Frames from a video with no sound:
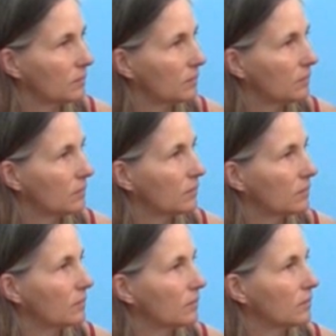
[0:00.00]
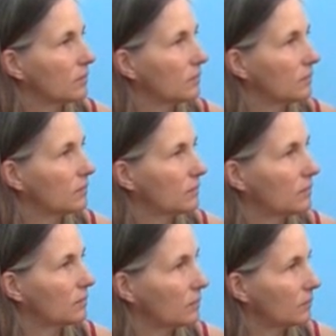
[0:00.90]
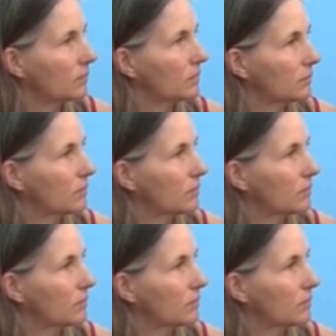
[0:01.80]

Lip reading: No words are spoken by the person on screen.